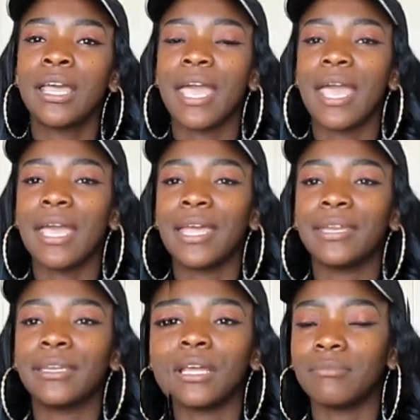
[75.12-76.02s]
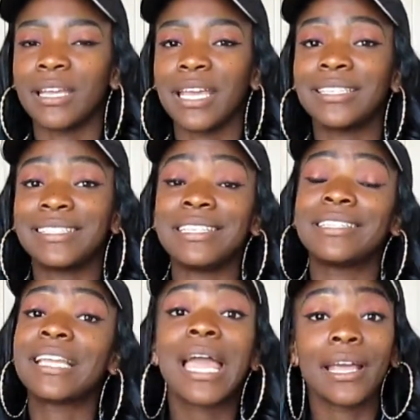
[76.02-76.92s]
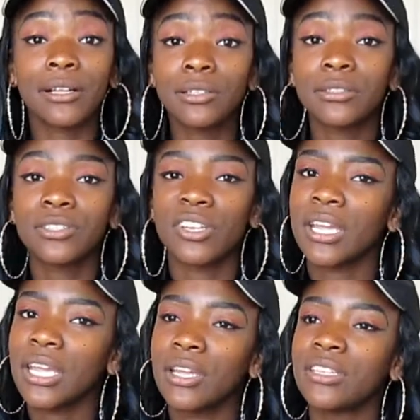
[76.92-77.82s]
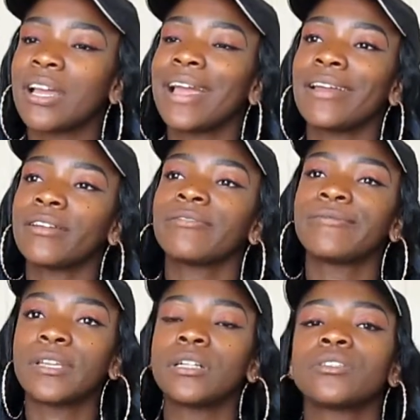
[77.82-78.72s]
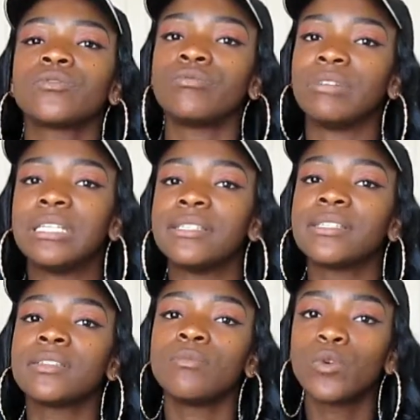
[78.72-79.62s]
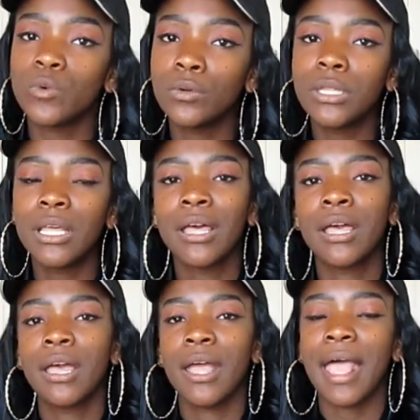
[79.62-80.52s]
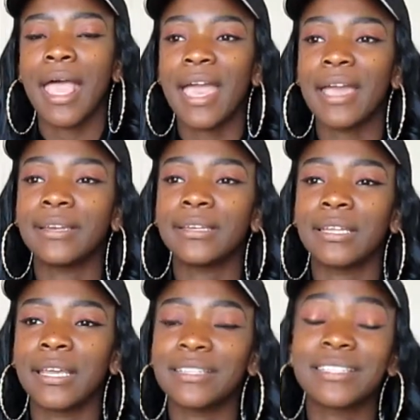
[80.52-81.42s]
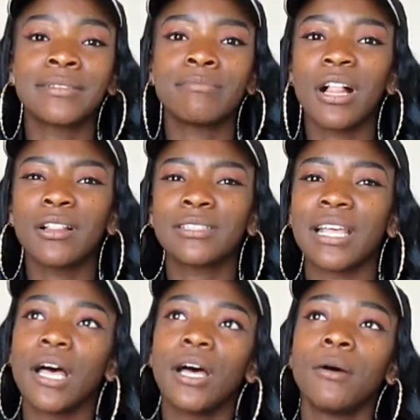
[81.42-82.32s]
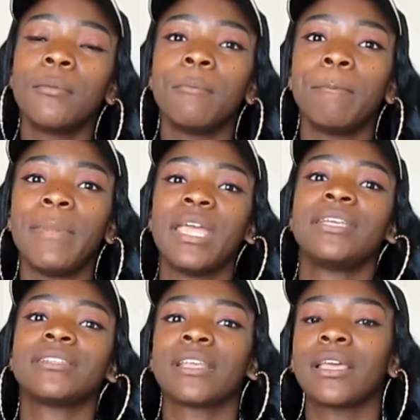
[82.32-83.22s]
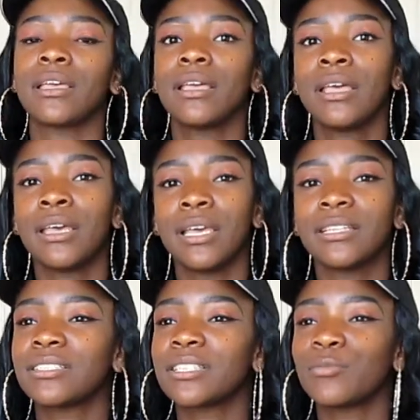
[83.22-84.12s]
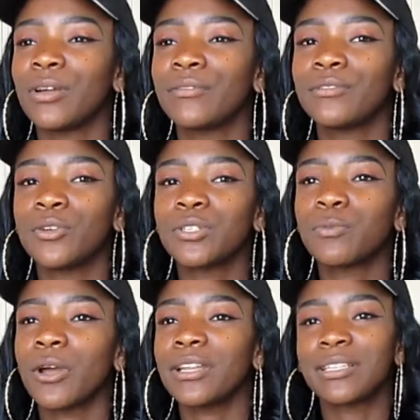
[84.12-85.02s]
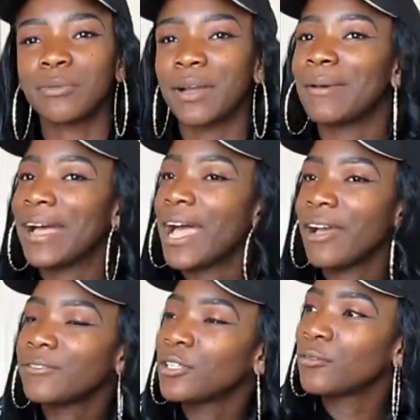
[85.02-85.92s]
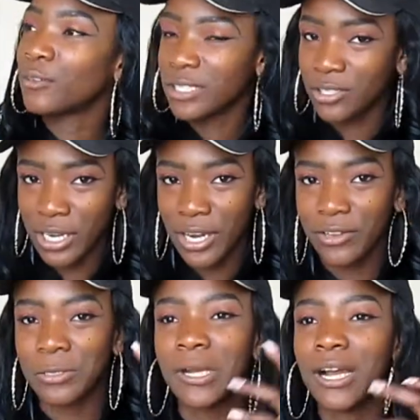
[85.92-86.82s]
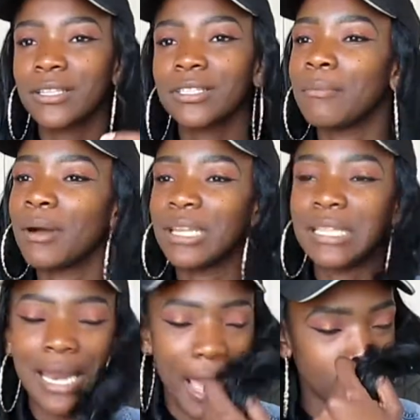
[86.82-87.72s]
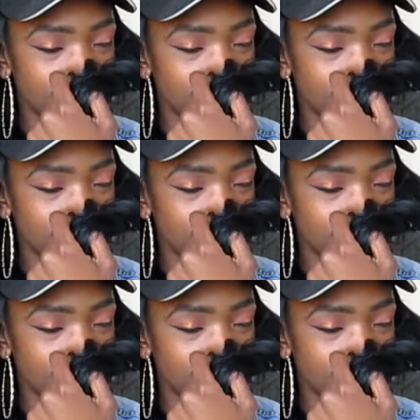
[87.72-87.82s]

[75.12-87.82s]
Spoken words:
and it detangles your hair. Your hair feels really smooth and it smells amazing. It's just one of those products whereby after you've washed your hair and you hug somebody, they're like,